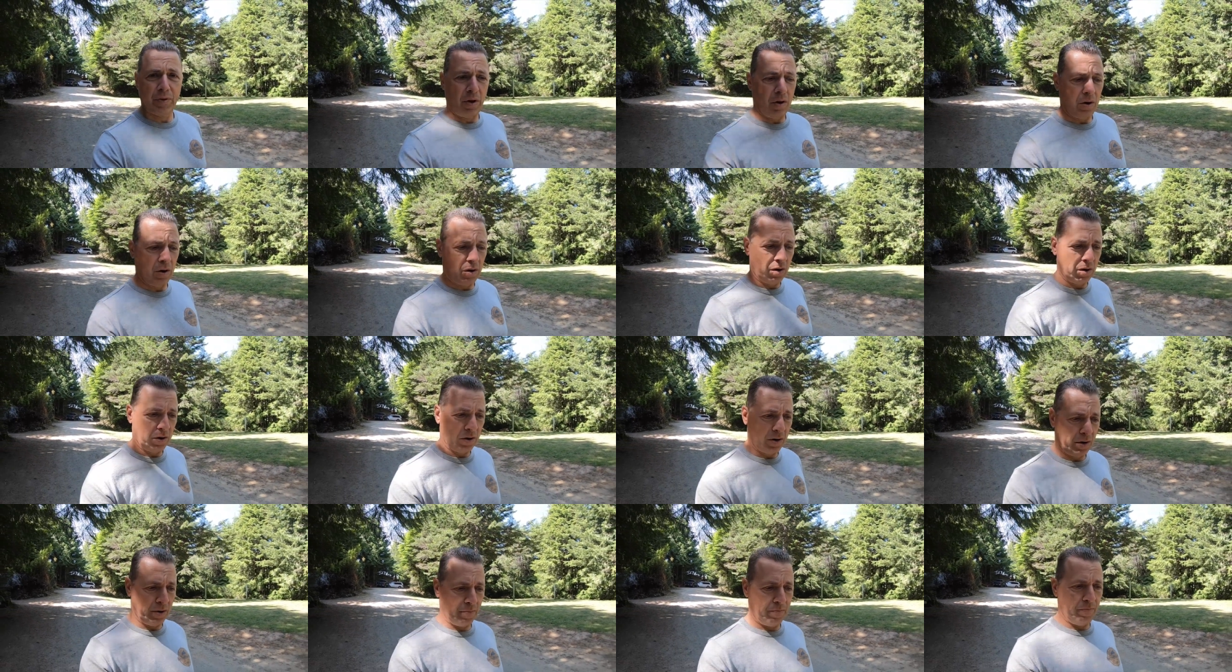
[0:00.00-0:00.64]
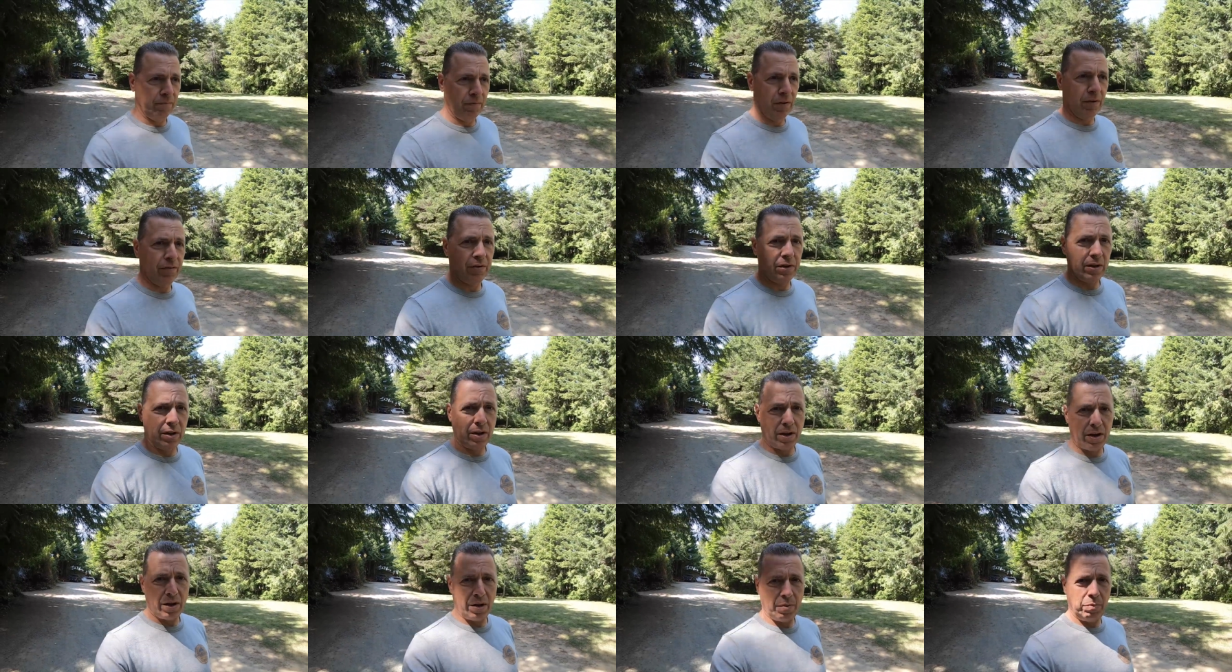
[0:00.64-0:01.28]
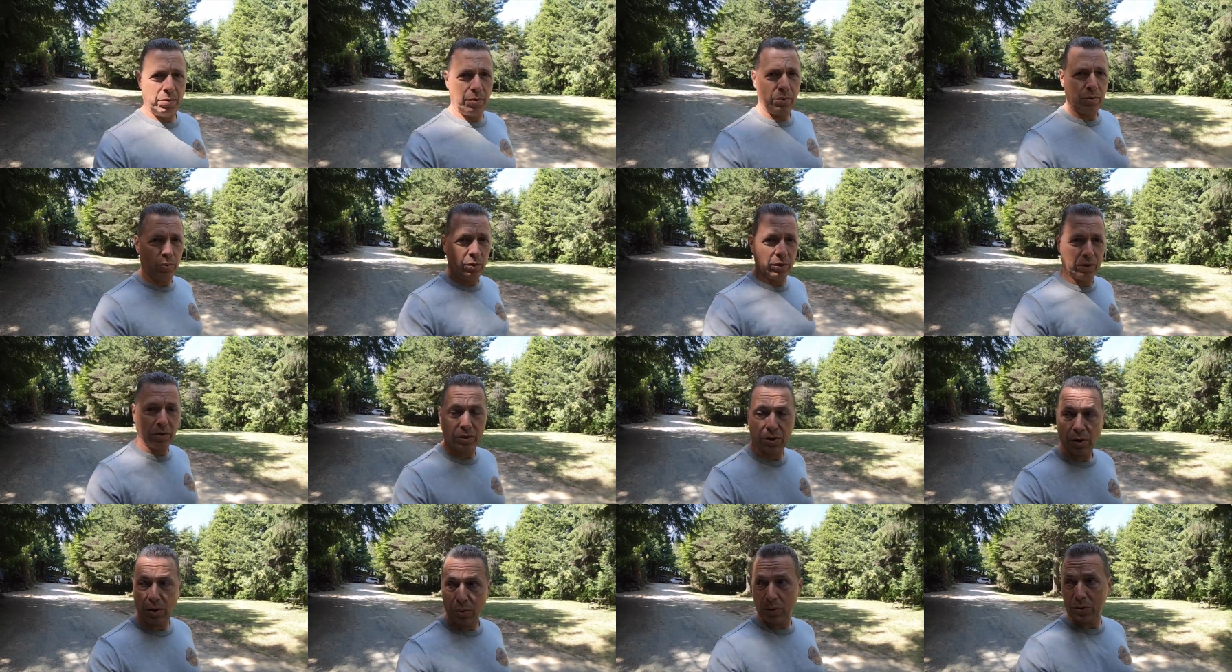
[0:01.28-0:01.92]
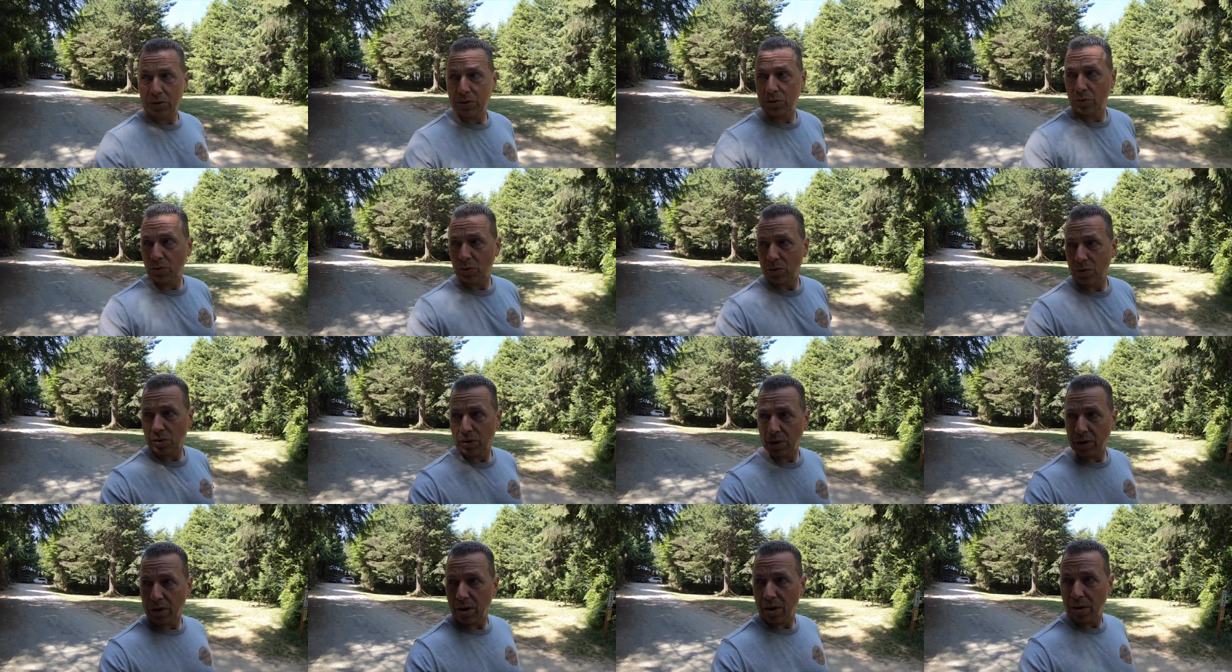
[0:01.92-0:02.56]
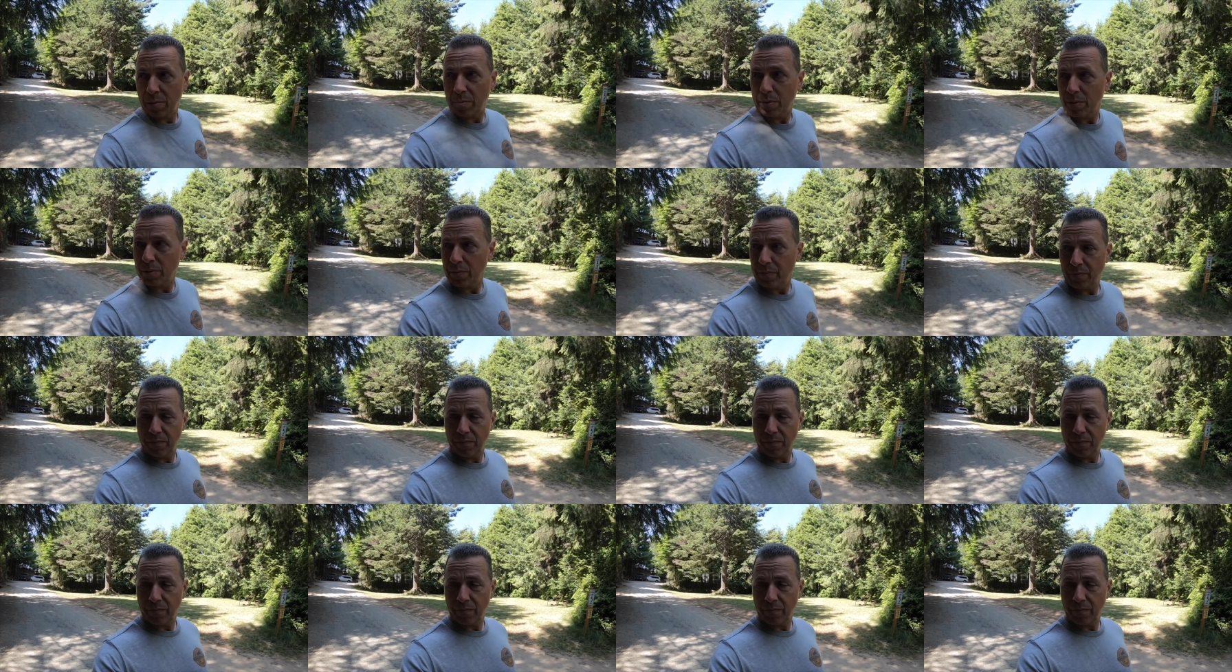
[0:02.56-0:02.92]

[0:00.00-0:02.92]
are 50 amp with no sewer hookup.